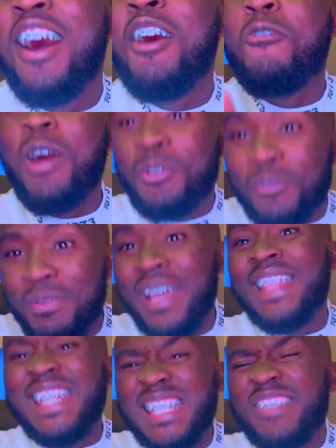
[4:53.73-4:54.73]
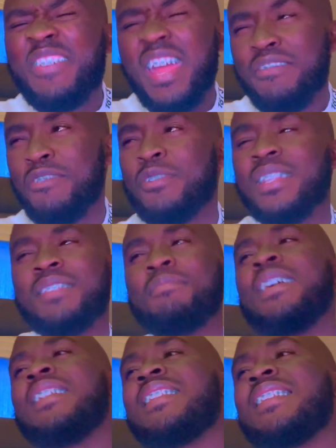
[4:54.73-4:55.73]
One of my least favorites,
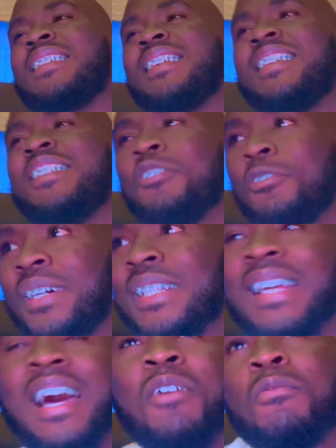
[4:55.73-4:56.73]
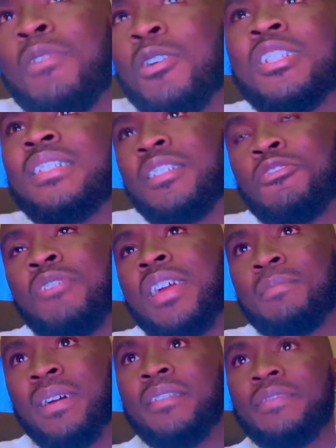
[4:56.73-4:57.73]
but you know what, I won't
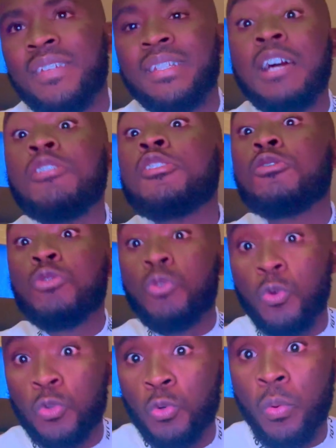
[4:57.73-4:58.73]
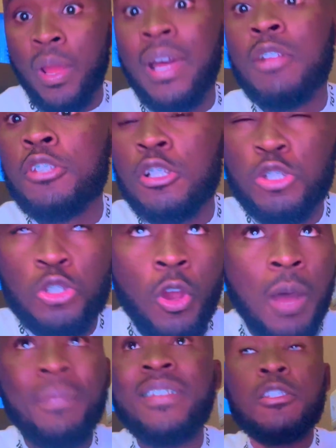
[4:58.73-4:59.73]
drag my feet. I'll still go to work, I'll still show
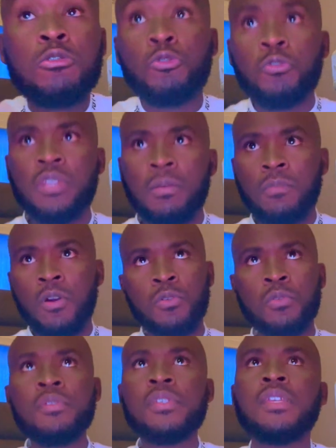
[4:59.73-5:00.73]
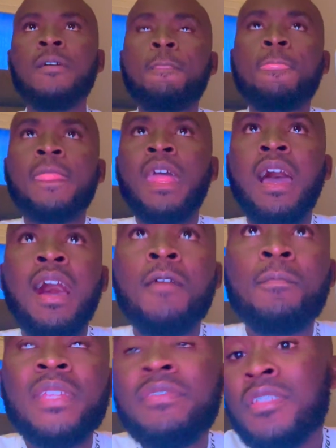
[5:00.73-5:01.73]
up, I'll still do the most,
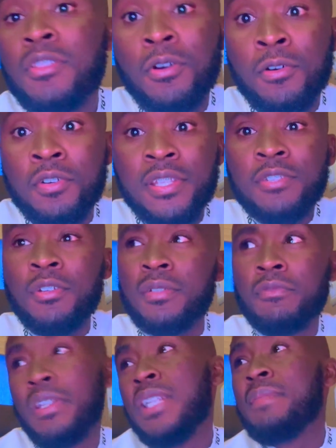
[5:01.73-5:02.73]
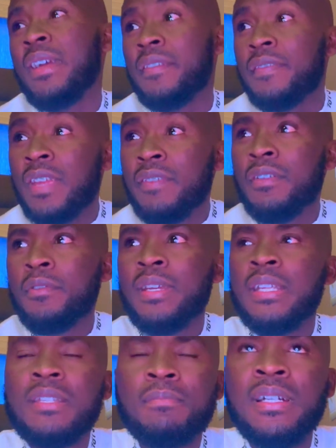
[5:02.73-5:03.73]
even though it's not really my favorite.